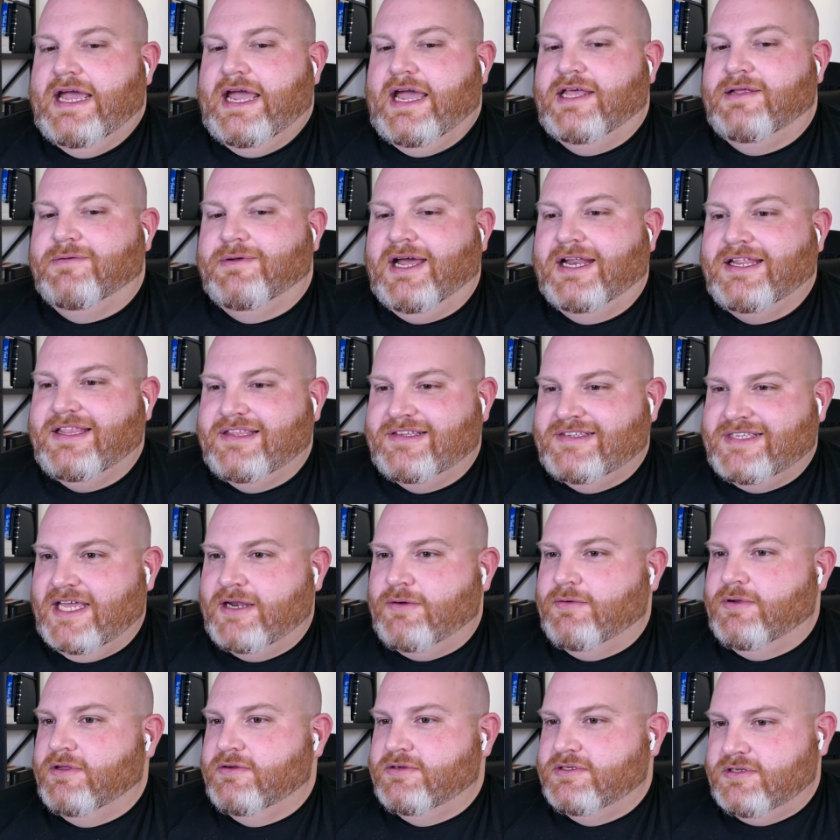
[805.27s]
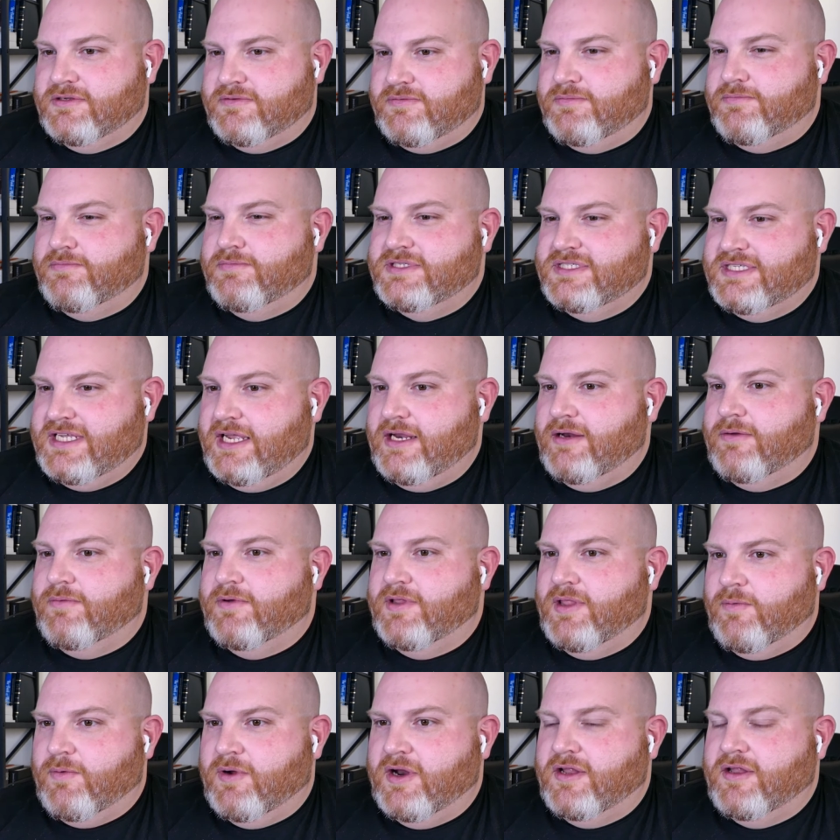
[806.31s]
And then we got to the end where there's this scene where
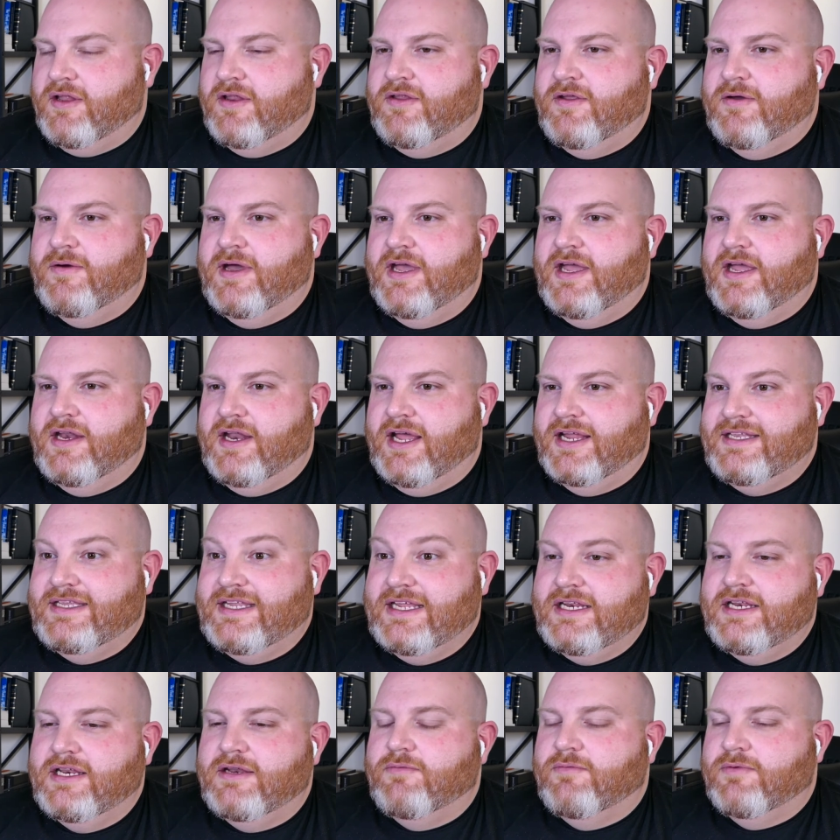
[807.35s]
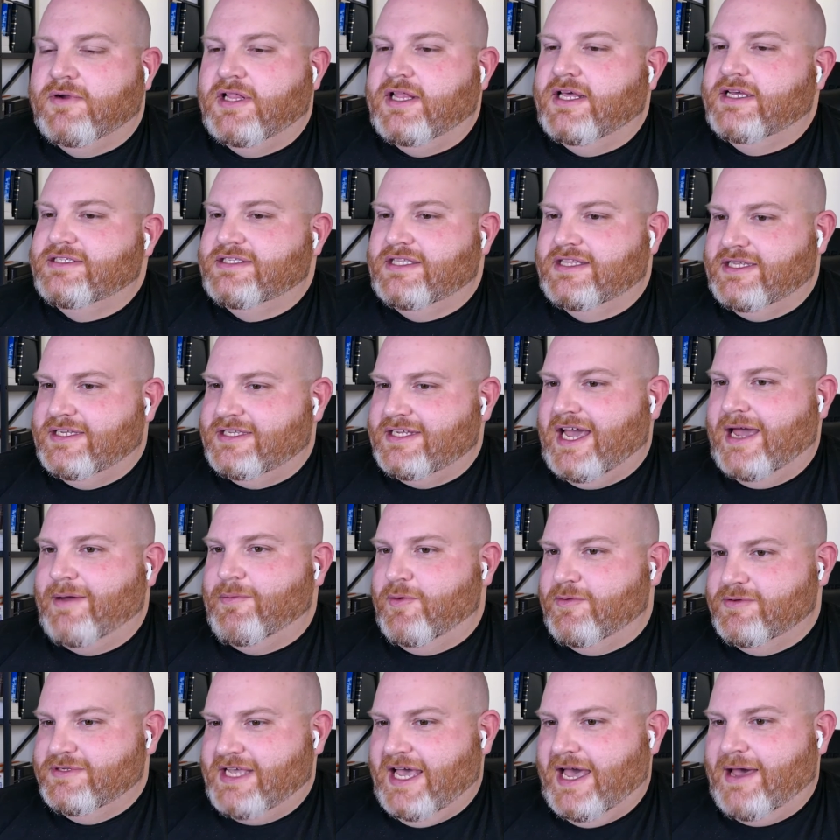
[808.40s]
they wanted to do it. And I didn't realize at the time
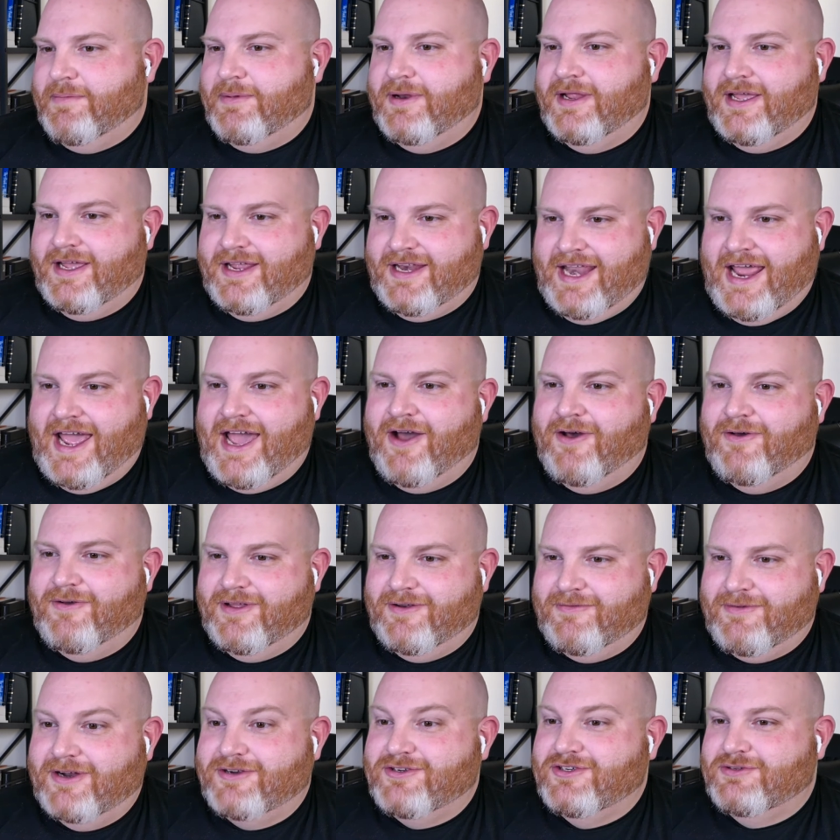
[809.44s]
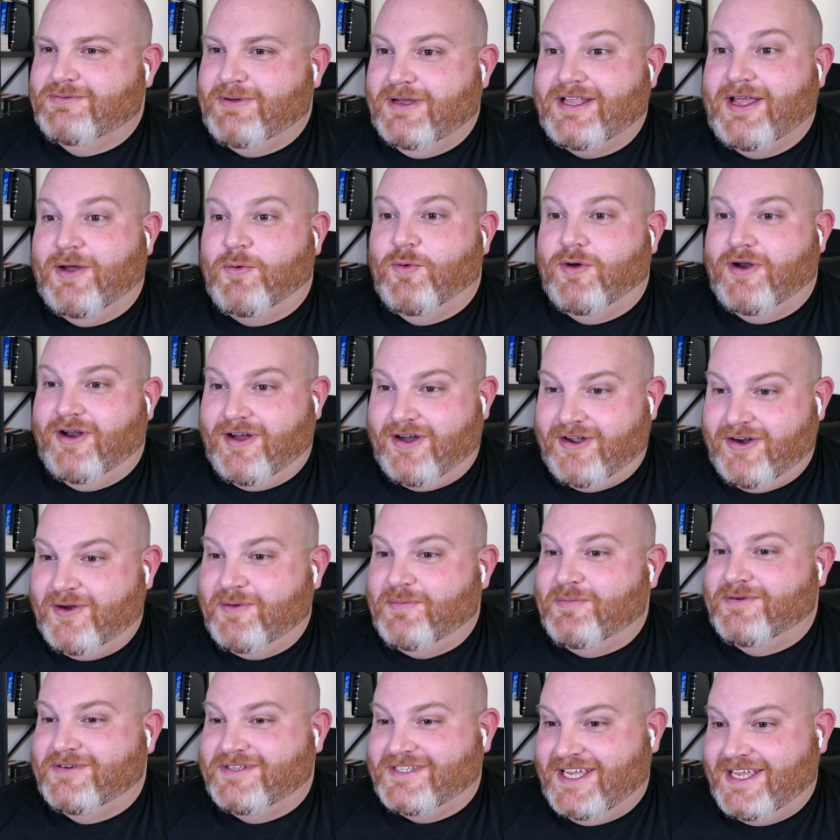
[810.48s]
what was happening. And now in retrospect, I
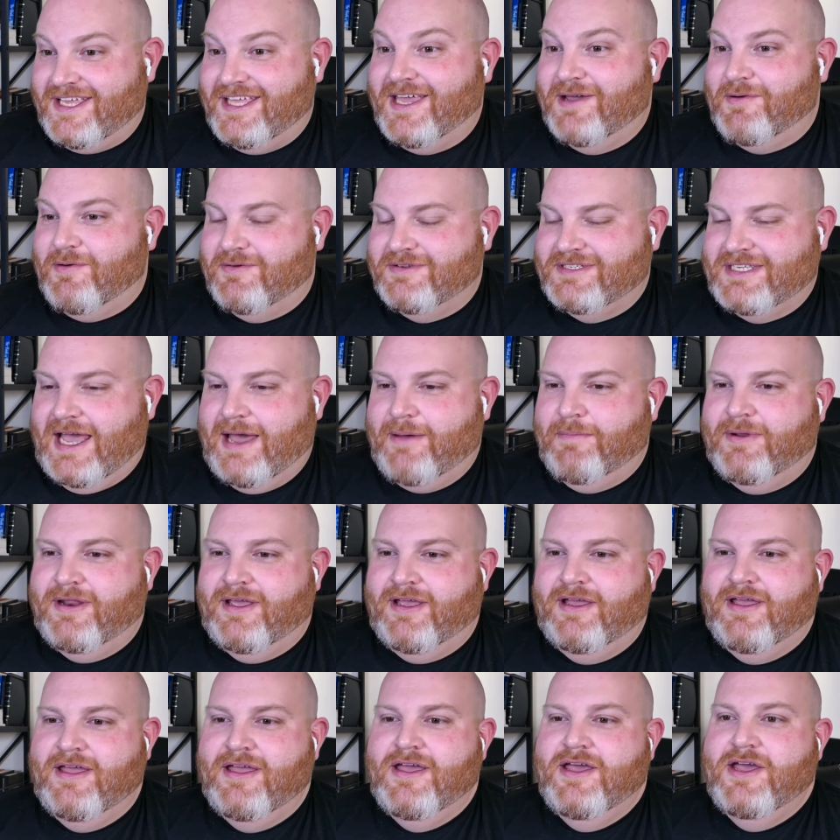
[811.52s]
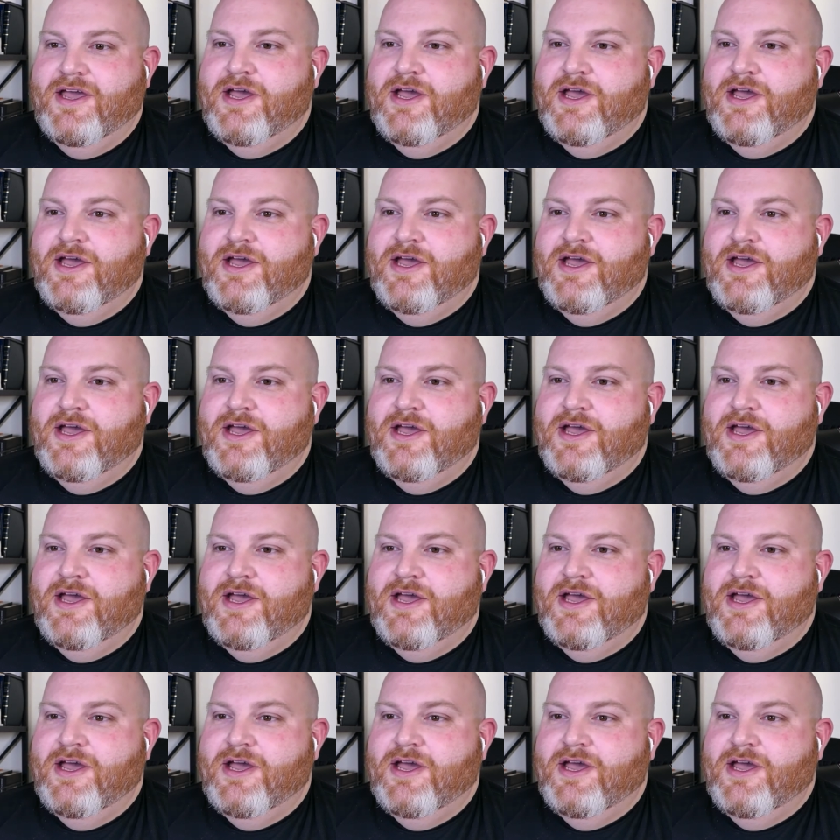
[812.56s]
100% get what was happening.